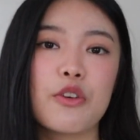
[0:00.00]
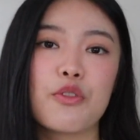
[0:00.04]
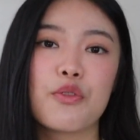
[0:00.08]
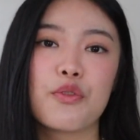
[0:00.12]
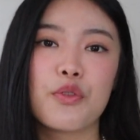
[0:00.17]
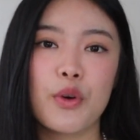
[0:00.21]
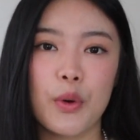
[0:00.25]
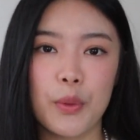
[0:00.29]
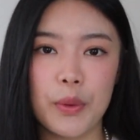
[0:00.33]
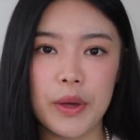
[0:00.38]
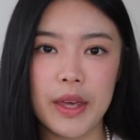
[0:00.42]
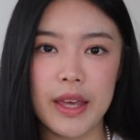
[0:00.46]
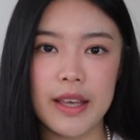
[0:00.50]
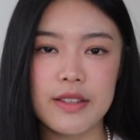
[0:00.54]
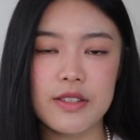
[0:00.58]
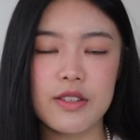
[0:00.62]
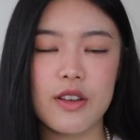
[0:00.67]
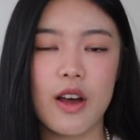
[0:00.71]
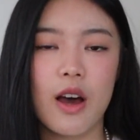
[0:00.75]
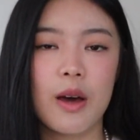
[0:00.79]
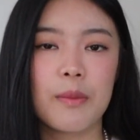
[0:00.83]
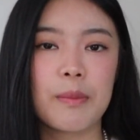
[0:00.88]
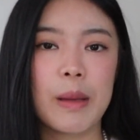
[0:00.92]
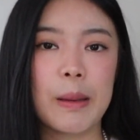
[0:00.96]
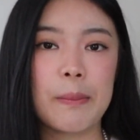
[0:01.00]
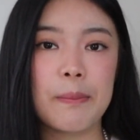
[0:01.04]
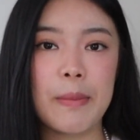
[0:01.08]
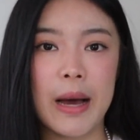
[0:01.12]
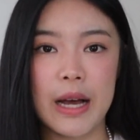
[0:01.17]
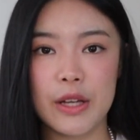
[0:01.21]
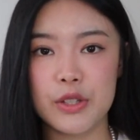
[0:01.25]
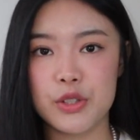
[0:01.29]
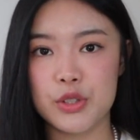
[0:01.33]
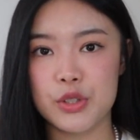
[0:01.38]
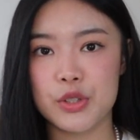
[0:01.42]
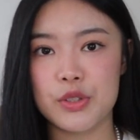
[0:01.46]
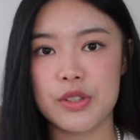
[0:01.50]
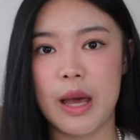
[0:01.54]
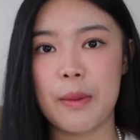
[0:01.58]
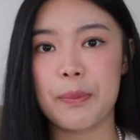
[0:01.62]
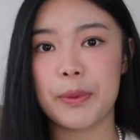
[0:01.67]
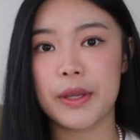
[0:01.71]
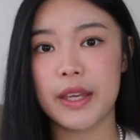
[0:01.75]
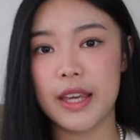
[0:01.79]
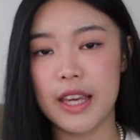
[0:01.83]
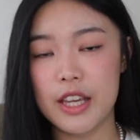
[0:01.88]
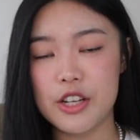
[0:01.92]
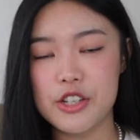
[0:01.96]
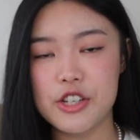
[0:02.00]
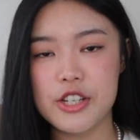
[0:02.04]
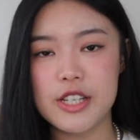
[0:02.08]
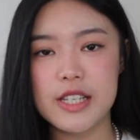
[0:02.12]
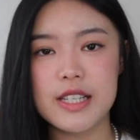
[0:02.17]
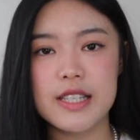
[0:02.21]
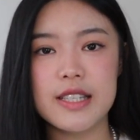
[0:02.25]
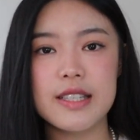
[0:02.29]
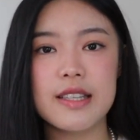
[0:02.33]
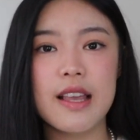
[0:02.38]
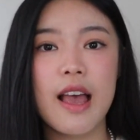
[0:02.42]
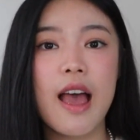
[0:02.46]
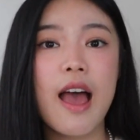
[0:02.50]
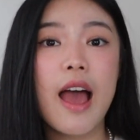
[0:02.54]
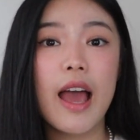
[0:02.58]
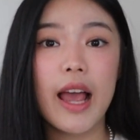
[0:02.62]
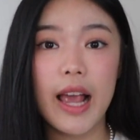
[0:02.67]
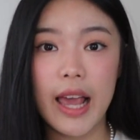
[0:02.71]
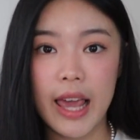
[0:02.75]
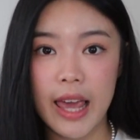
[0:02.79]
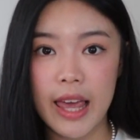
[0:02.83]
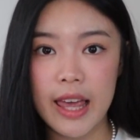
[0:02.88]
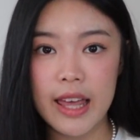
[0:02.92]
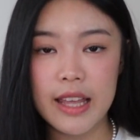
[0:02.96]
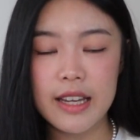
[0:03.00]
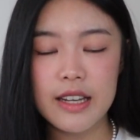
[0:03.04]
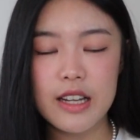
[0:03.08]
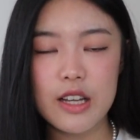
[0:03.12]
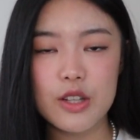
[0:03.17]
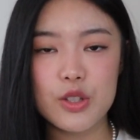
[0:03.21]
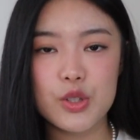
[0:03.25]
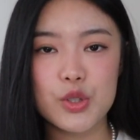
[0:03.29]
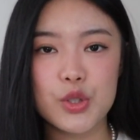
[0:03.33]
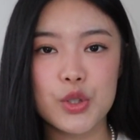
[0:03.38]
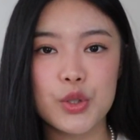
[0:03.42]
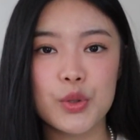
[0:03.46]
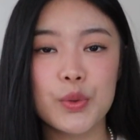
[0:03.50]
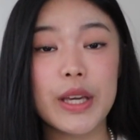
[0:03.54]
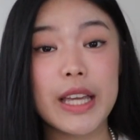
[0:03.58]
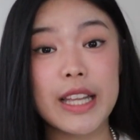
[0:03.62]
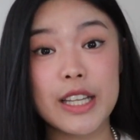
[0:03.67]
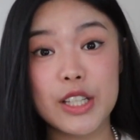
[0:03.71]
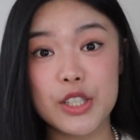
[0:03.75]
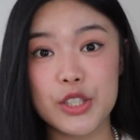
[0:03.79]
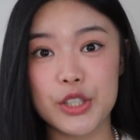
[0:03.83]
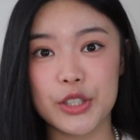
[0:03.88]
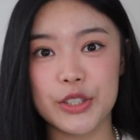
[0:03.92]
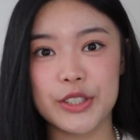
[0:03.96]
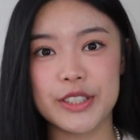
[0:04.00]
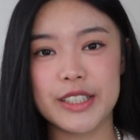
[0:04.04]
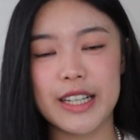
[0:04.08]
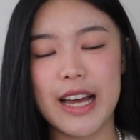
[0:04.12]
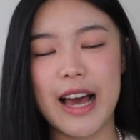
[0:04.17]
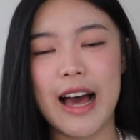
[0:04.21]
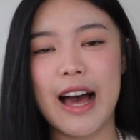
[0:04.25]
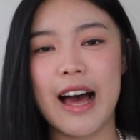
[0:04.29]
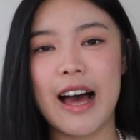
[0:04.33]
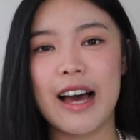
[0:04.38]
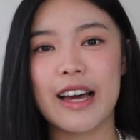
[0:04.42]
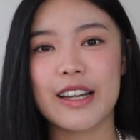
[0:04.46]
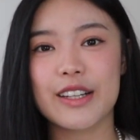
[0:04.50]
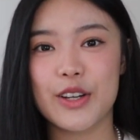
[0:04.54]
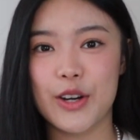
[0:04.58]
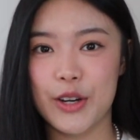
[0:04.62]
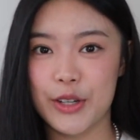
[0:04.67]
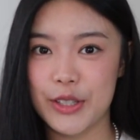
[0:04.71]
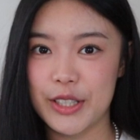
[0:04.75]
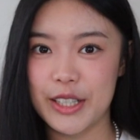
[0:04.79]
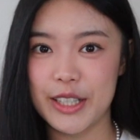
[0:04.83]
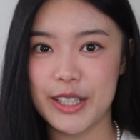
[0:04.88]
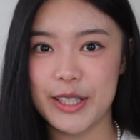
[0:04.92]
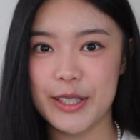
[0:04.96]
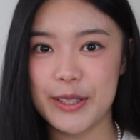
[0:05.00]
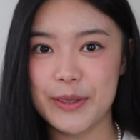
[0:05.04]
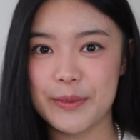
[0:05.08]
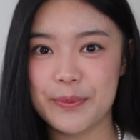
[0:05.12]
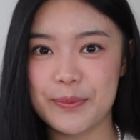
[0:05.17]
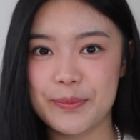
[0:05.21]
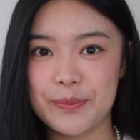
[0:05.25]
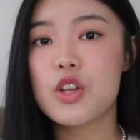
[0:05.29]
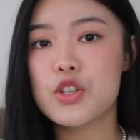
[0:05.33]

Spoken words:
focus on my master's applications and to intern at Cartier.